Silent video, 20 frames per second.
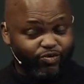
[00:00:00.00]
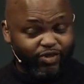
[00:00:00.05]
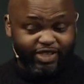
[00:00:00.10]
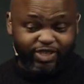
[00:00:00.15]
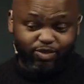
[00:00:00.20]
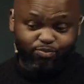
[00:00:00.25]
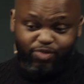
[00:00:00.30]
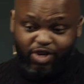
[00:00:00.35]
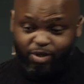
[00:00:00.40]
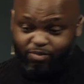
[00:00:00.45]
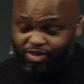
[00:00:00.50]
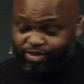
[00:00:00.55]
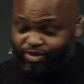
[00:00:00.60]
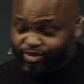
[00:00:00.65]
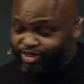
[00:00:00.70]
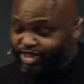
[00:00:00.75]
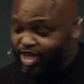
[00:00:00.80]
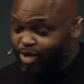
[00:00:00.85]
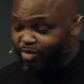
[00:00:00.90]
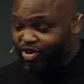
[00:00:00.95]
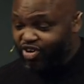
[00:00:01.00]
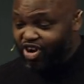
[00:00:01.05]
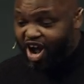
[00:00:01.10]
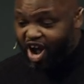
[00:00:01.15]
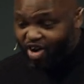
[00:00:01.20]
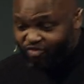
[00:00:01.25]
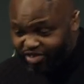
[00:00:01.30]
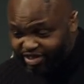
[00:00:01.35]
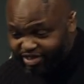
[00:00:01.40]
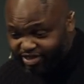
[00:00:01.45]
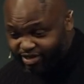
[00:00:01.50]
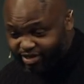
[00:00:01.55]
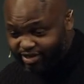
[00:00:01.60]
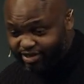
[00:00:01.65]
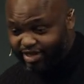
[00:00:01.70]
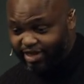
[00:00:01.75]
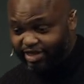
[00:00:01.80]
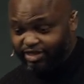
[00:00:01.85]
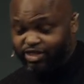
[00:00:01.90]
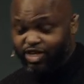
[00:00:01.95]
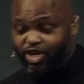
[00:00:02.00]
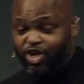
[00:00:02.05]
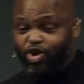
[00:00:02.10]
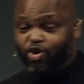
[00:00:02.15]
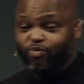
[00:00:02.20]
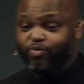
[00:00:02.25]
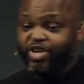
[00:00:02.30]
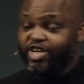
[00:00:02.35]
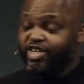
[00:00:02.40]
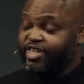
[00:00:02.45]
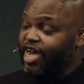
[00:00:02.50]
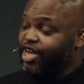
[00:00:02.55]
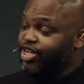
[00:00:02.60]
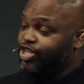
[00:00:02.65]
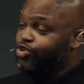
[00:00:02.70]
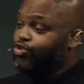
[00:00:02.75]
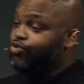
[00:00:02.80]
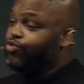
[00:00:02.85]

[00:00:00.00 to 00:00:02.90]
this biblical term of covetousness, meaning that you